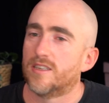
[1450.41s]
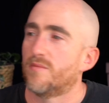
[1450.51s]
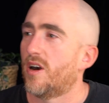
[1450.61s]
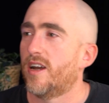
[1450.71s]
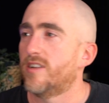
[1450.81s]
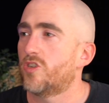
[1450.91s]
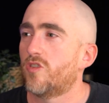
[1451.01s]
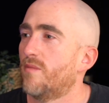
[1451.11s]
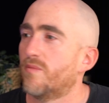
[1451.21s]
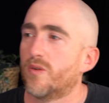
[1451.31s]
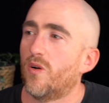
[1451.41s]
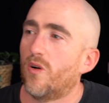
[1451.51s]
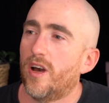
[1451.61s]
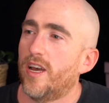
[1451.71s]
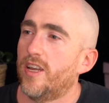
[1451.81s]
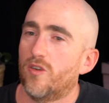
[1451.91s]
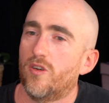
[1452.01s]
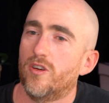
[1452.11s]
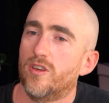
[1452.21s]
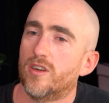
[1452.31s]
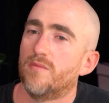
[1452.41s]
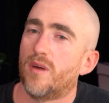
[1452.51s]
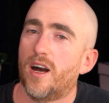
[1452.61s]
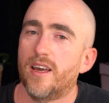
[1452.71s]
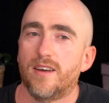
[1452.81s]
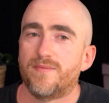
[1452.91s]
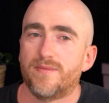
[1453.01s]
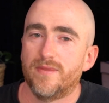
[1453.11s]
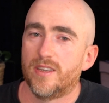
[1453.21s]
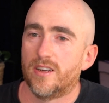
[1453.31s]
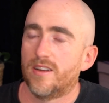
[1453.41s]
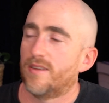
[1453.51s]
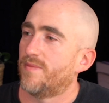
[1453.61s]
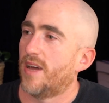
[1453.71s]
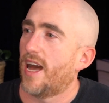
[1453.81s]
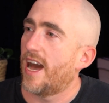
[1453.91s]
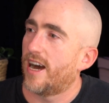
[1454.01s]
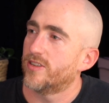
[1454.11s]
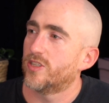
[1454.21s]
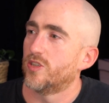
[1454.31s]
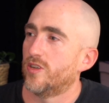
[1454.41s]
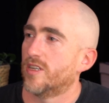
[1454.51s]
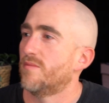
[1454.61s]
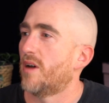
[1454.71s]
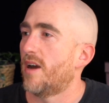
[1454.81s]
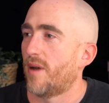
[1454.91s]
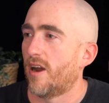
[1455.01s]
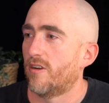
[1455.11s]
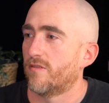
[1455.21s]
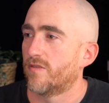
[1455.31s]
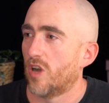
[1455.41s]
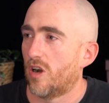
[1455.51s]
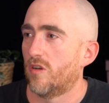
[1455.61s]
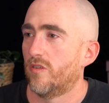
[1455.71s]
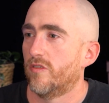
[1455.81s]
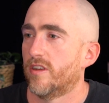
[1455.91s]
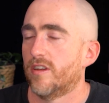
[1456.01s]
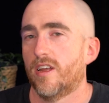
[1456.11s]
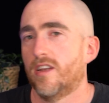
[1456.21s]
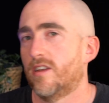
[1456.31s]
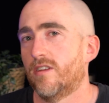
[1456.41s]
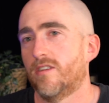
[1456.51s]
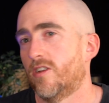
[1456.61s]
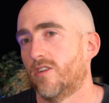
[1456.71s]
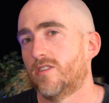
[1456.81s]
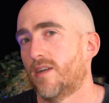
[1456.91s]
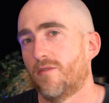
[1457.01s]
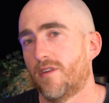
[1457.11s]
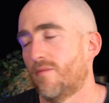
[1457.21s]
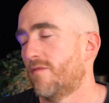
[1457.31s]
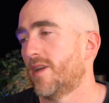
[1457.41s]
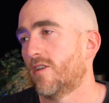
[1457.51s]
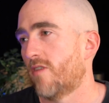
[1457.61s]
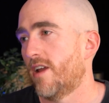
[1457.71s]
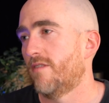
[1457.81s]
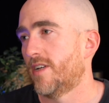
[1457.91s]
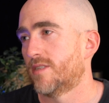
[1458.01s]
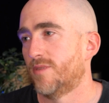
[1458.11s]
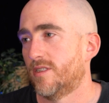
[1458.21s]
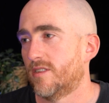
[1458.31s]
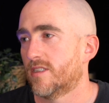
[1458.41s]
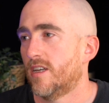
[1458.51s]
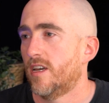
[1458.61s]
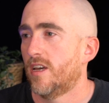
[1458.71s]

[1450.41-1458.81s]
You can buy Trump coin, or you can buy a house, or you can buy a bar of gold, and some of them have been great investments,